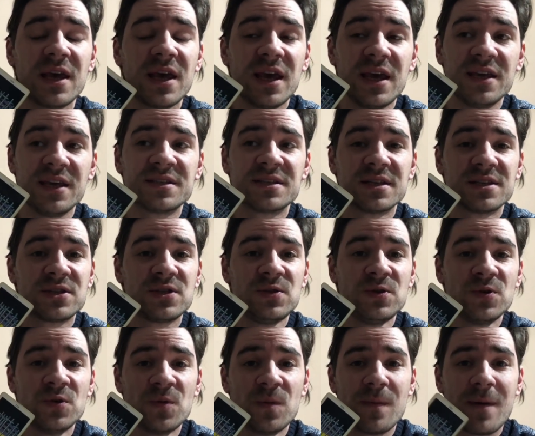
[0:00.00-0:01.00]
is that
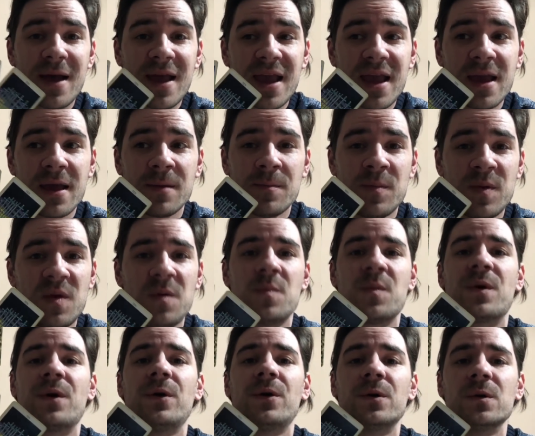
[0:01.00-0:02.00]
you may be
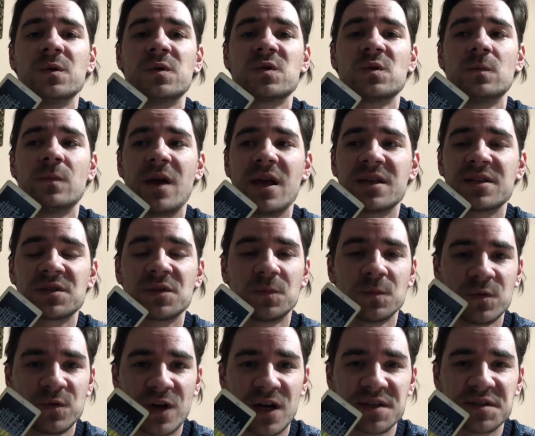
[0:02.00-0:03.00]
prone to make some
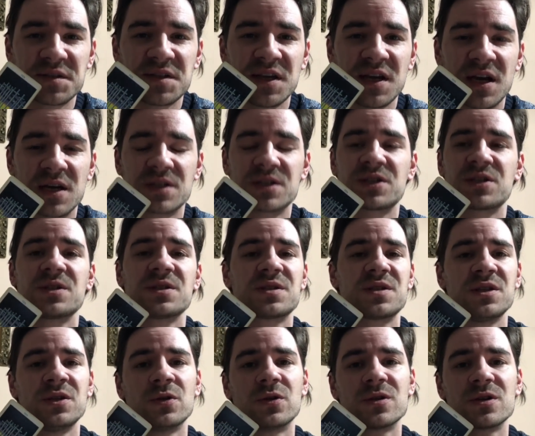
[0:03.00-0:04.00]
drastic actions
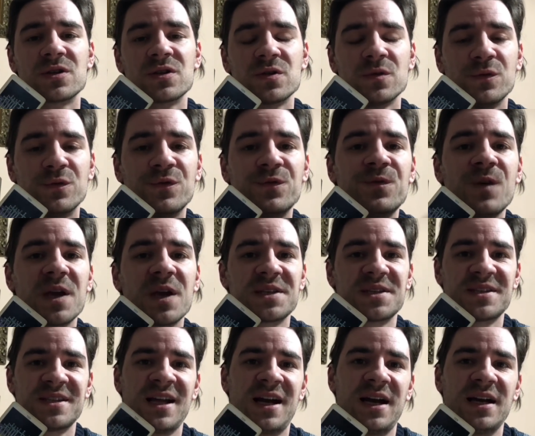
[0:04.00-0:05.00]
in order to
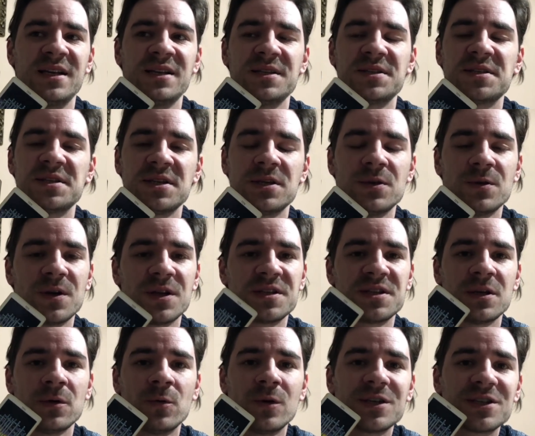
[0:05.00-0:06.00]
fix that
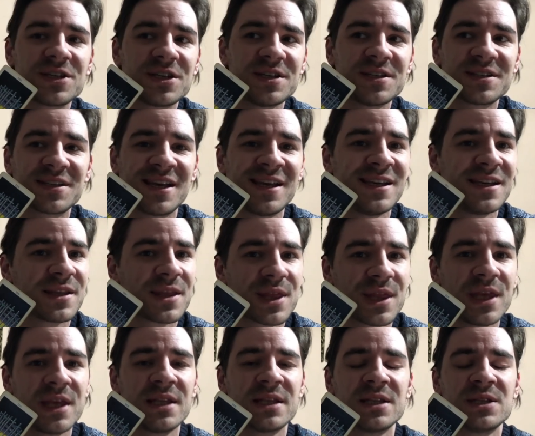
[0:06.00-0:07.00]
insecurity which is a, a
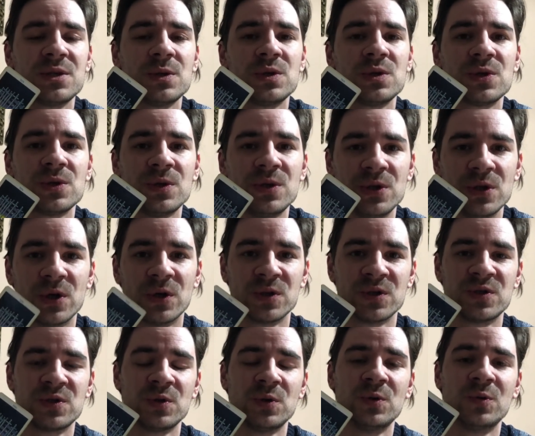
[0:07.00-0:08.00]
thing that you should not
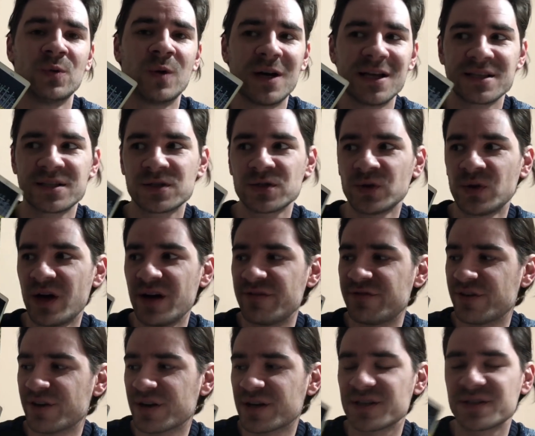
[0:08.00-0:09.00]
do
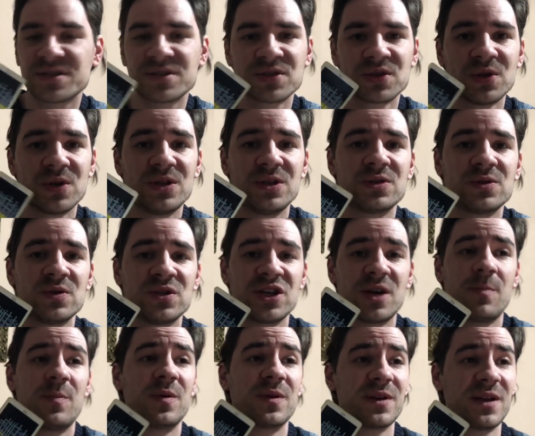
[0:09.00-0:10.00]
whatsoever because it's going to
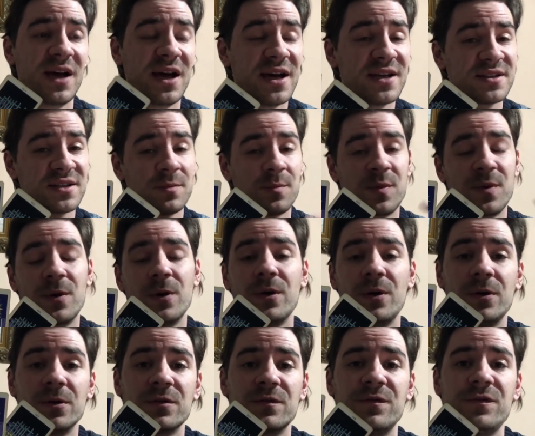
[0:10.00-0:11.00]
jeopardize the
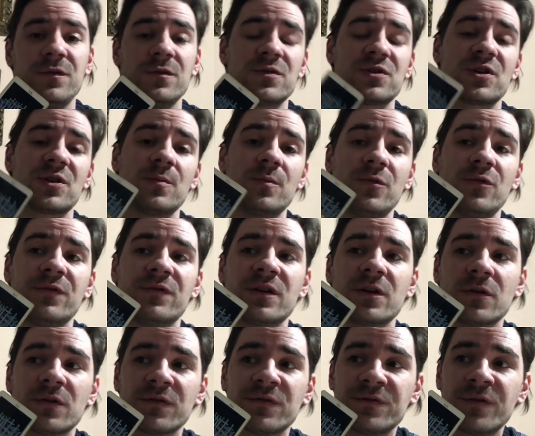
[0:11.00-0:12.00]
prolonged future moving
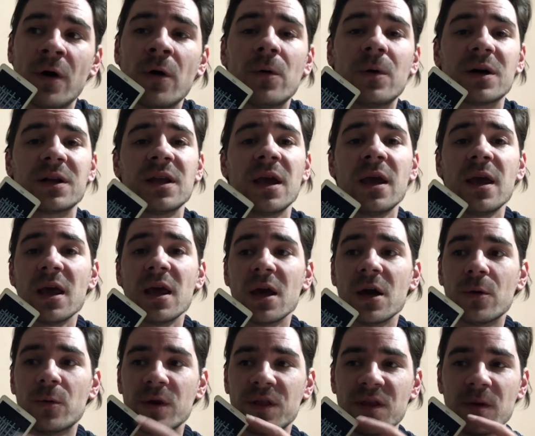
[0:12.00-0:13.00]
on forward.
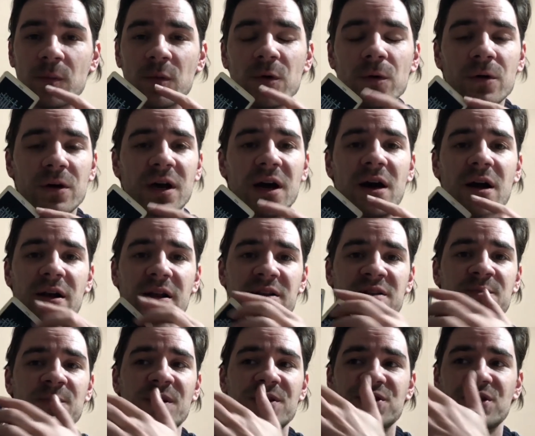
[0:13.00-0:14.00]
With the moon card,
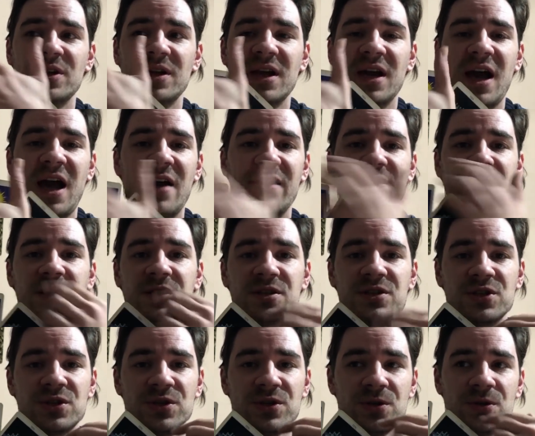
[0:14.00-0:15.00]
especially having
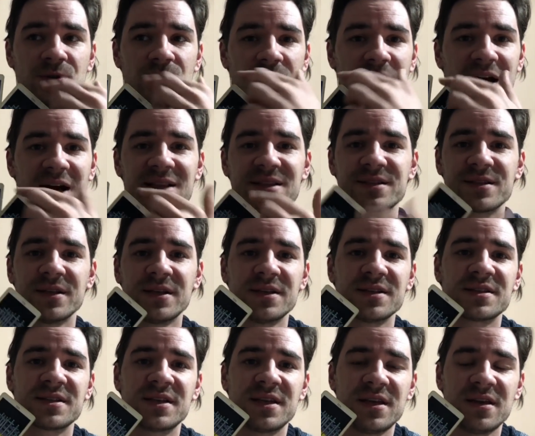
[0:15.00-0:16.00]
two
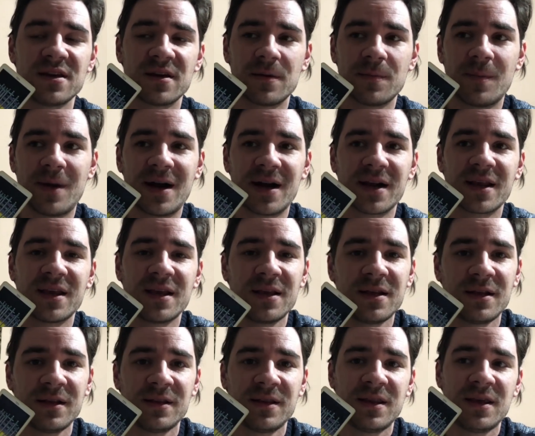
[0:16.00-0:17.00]
catalysts here
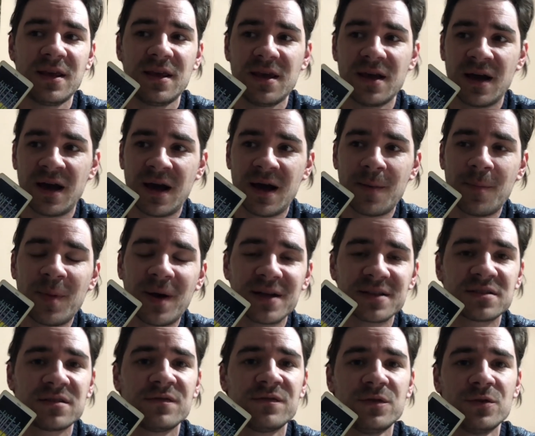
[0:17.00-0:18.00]
marking the uh,
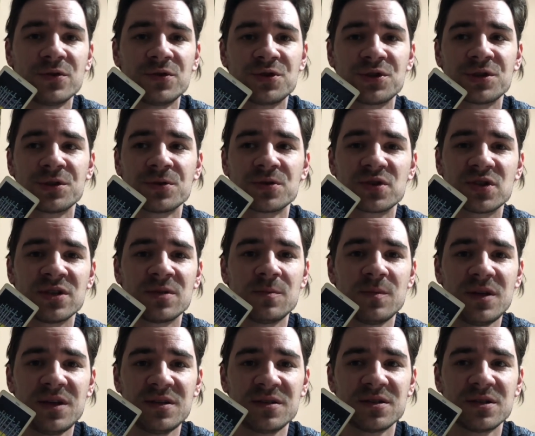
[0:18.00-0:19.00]
passive neutrals, it
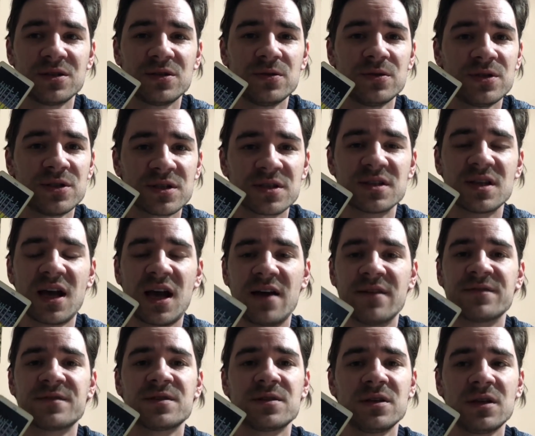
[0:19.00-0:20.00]
means that you just
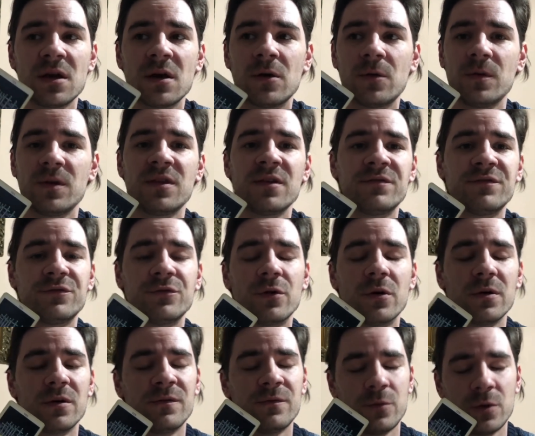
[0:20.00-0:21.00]
have to go with the,
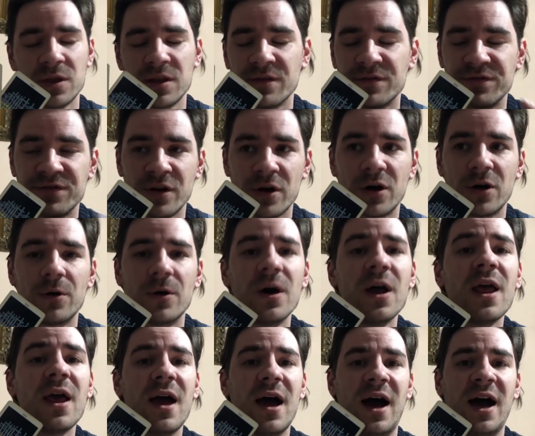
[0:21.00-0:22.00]
with the flow
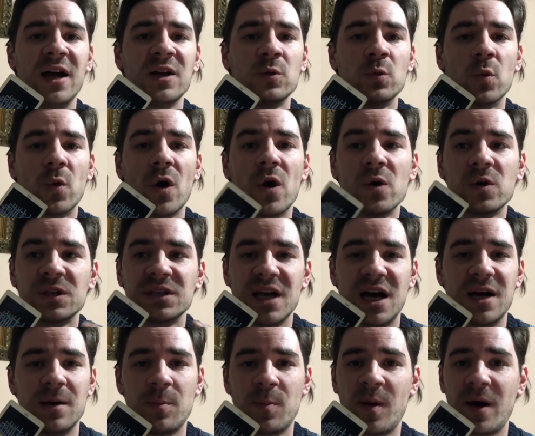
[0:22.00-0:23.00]
and walk
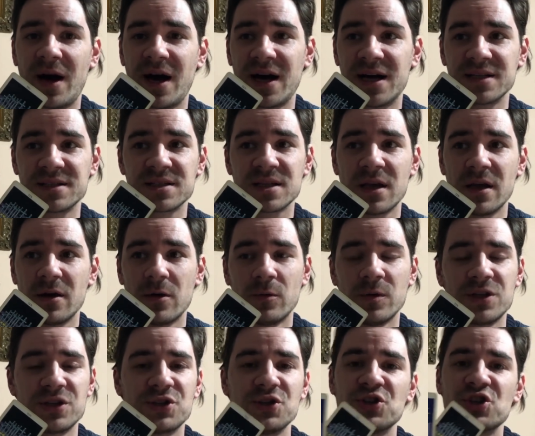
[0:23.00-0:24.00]
that path
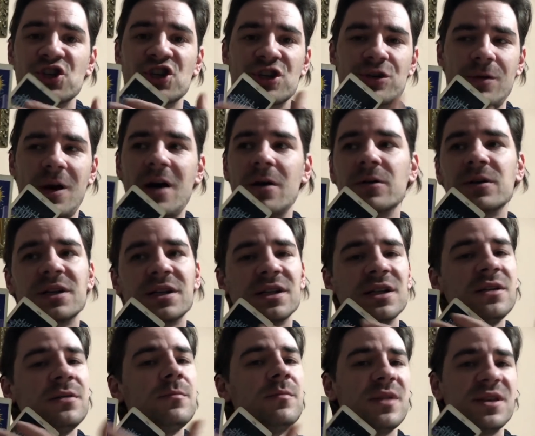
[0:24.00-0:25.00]
which is shrouded
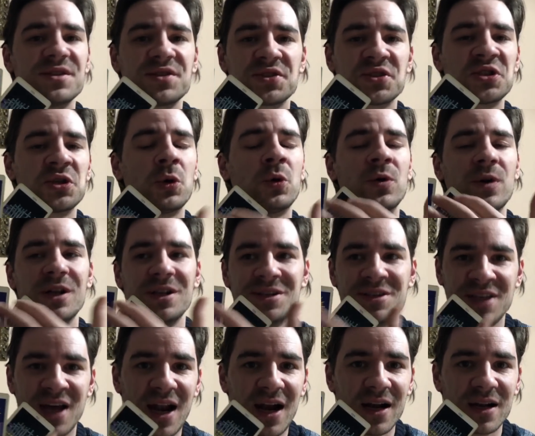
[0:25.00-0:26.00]
in mist or in
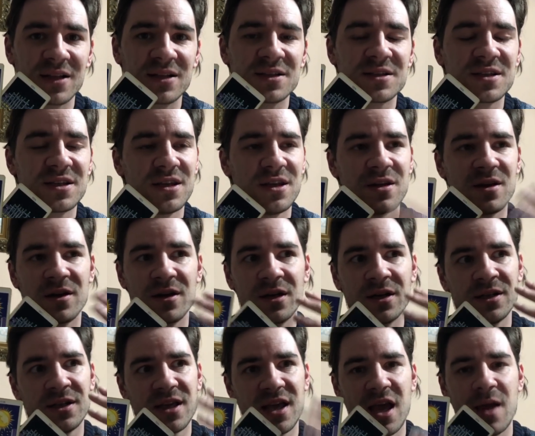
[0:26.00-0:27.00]
darkness here,
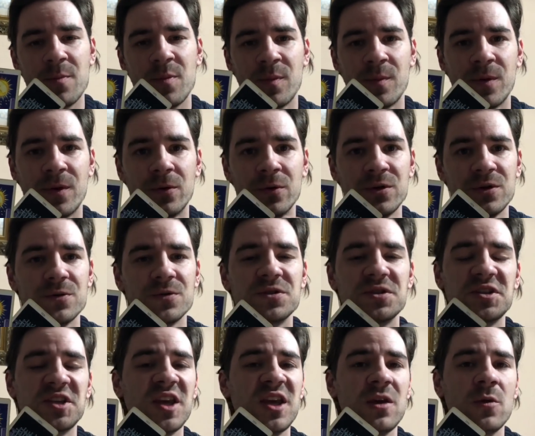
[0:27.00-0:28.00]
incapable you
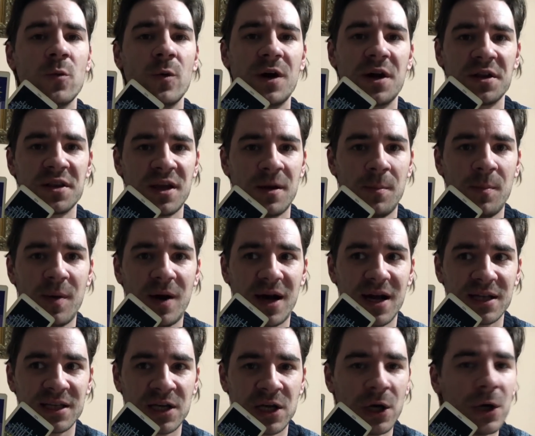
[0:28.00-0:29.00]
seeing where that
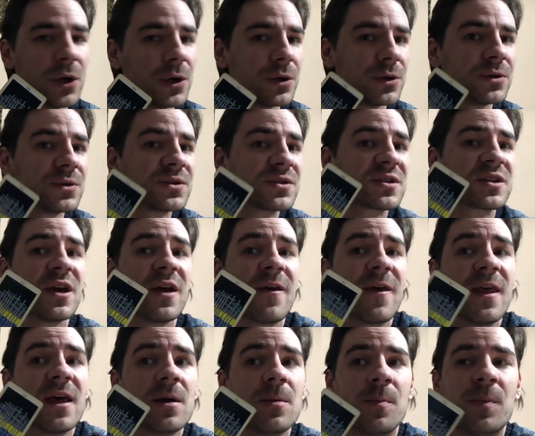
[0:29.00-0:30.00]
path goes.
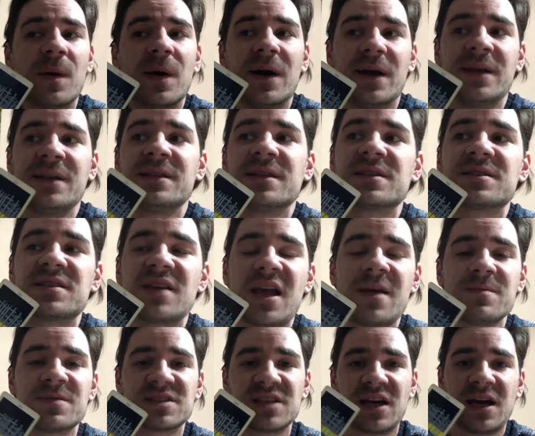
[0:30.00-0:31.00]
But in the
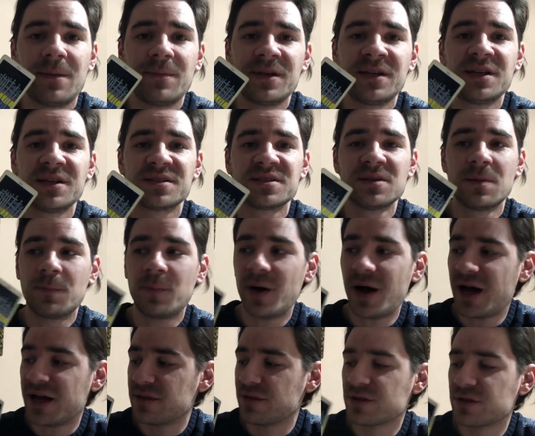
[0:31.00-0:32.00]
same time, it is the
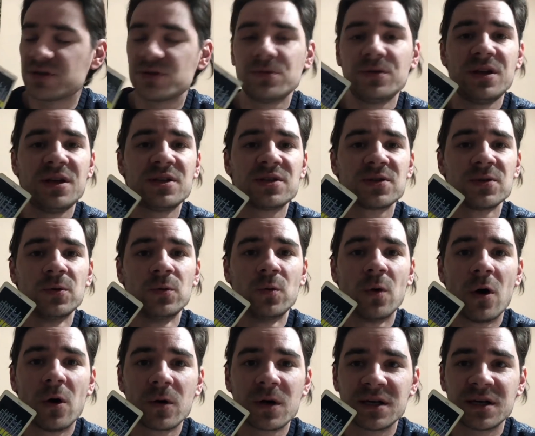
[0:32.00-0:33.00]
path that you need to
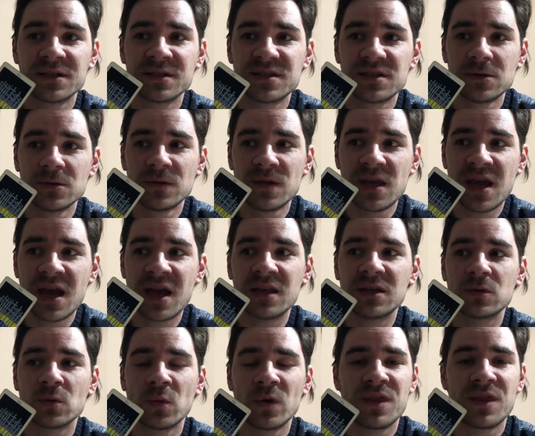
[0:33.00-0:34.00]
walk until the
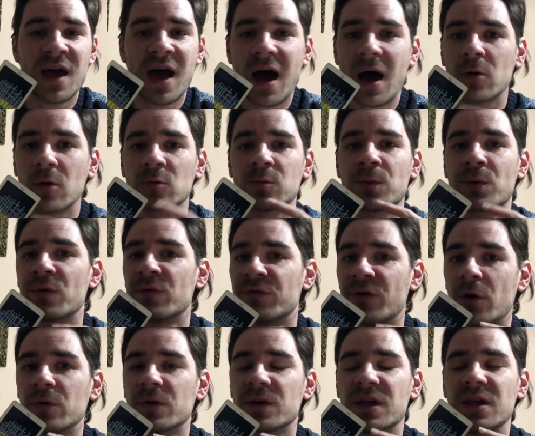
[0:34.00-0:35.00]
end without
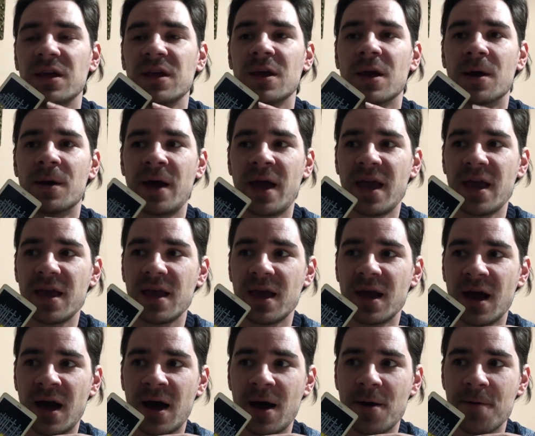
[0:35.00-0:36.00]
provoking a
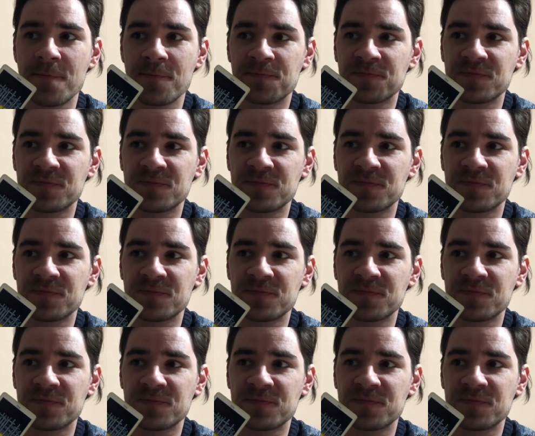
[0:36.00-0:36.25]
um,